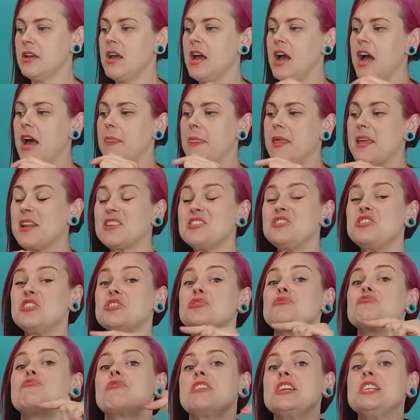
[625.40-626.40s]
and then I
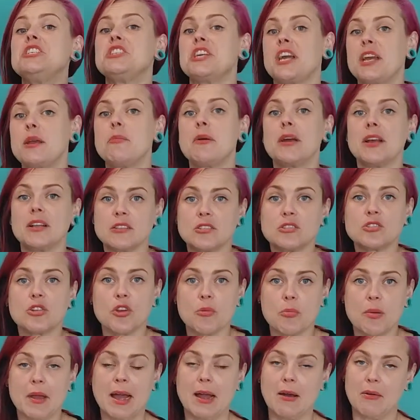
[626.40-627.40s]
just reshape it and
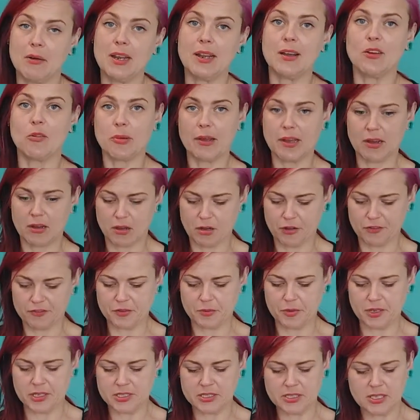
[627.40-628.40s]
scoop it out a little bit
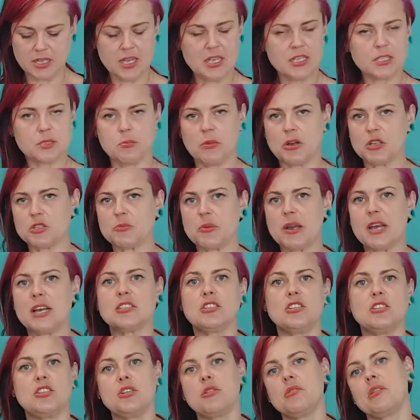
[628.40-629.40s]
afterwards. It's much better
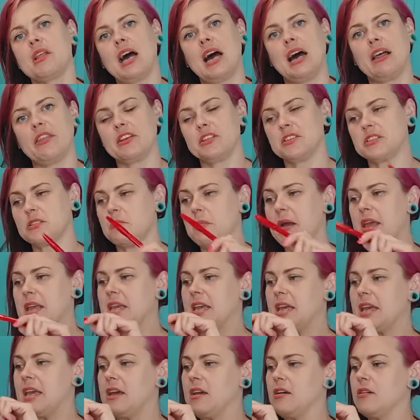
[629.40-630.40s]
to do that than to
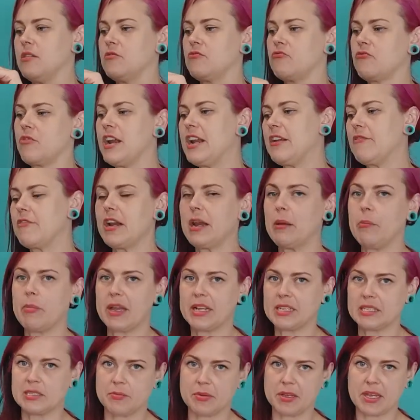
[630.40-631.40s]
make it really, really
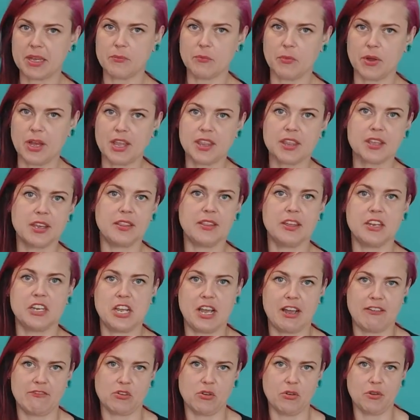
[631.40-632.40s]
big to begin with, and then you
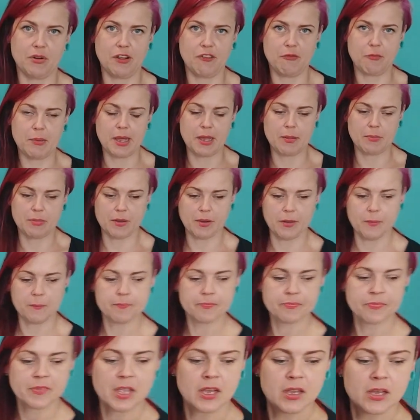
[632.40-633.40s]
haven't got enough paper.
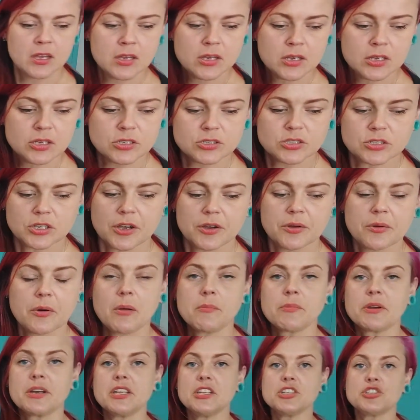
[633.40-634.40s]
So
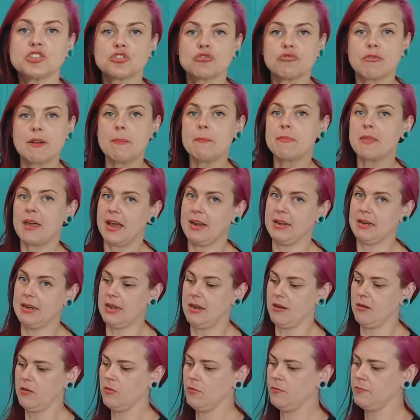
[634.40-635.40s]
I'm going to trim that
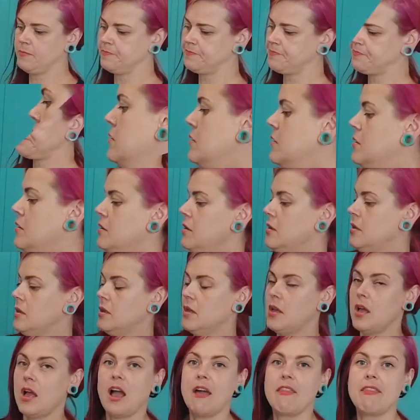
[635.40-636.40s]
now,
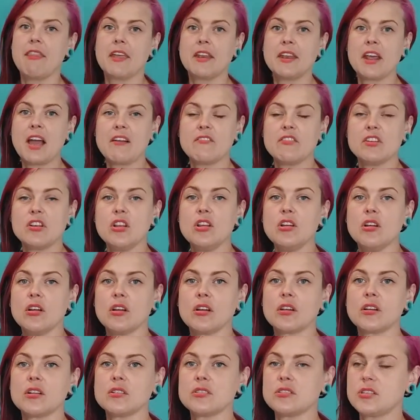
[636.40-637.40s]
and then have a
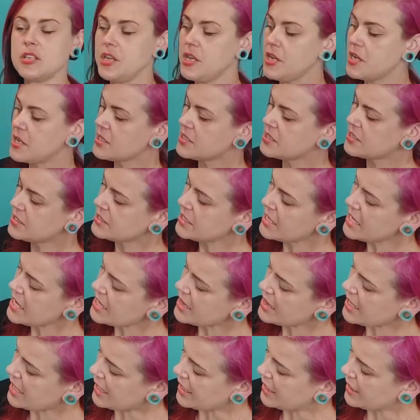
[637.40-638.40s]
look. So you can see
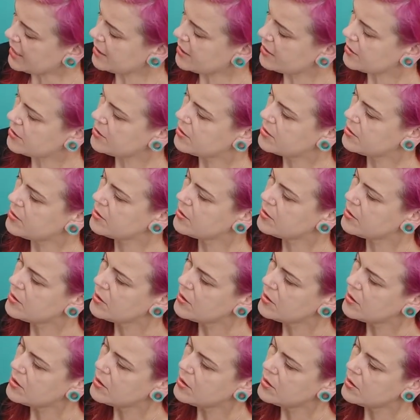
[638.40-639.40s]
that
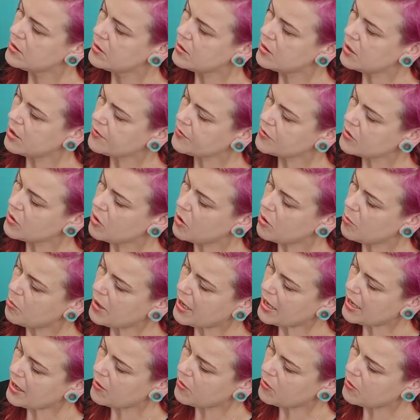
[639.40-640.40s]
I've got
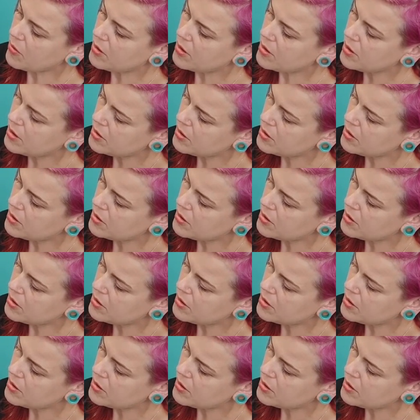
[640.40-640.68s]
about